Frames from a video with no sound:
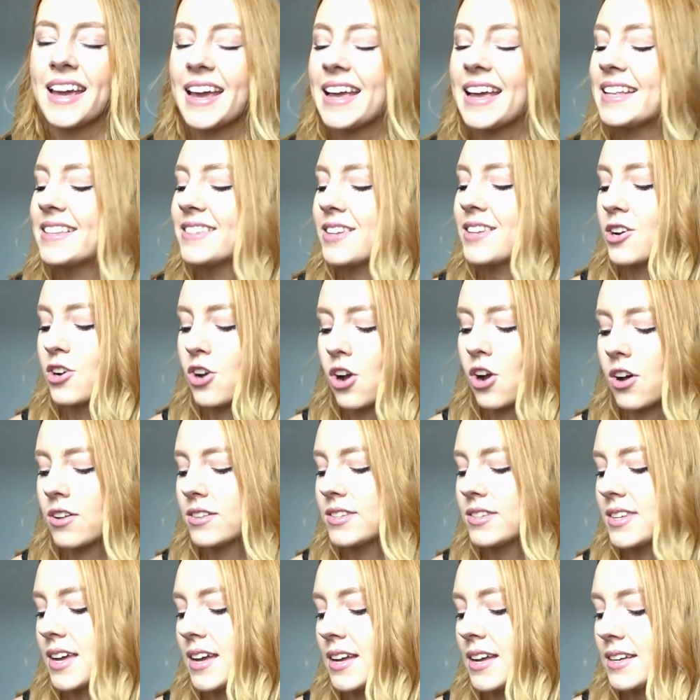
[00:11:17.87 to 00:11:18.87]
it's a
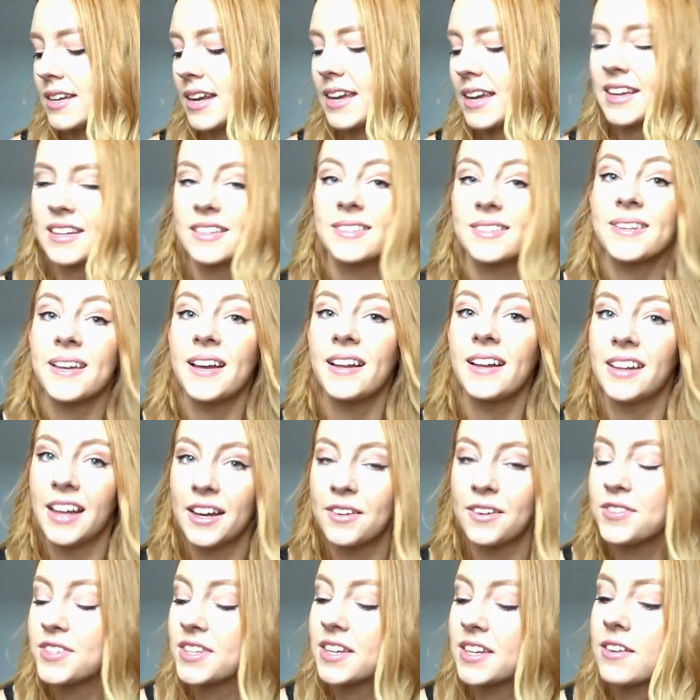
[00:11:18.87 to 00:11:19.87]
godsend, it's a
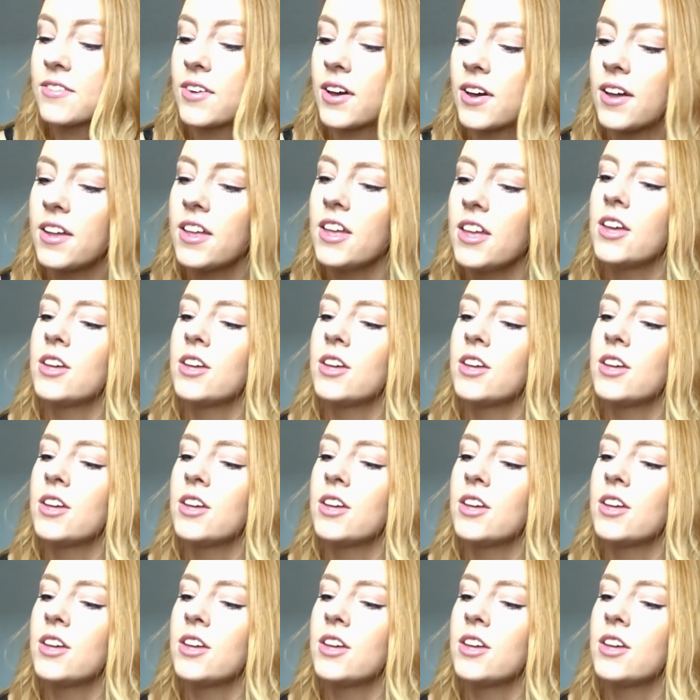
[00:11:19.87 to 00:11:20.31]
lifesaver.